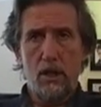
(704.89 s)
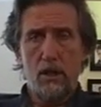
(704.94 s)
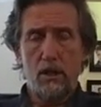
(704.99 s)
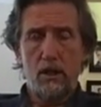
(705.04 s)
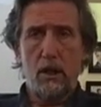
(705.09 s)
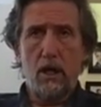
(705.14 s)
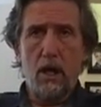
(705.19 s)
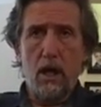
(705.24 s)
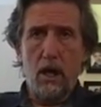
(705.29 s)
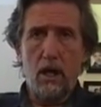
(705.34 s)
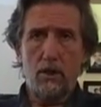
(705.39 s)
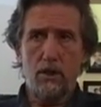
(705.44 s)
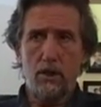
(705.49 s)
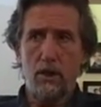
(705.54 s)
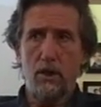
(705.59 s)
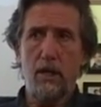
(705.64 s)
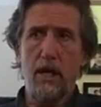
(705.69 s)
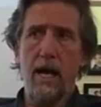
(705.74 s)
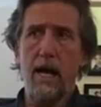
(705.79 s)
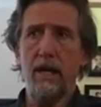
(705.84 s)
She
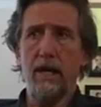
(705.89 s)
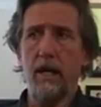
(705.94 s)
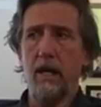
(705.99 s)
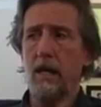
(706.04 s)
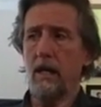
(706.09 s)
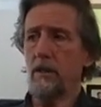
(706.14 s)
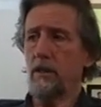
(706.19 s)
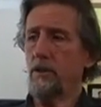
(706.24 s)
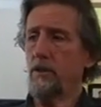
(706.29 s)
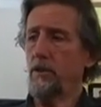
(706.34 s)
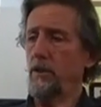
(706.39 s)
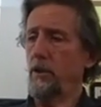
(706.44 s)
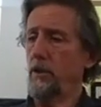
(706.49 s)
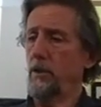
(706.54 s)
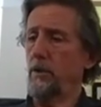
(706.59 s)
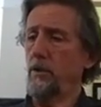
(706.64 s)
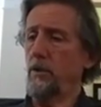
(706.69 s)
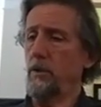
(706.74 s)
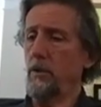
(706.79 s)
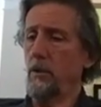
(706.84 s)
also got
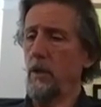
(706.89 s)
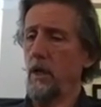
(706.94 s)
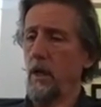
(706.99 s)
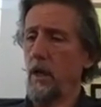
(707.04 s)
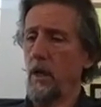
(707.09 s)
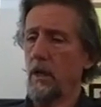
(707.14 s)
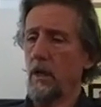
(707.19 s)
into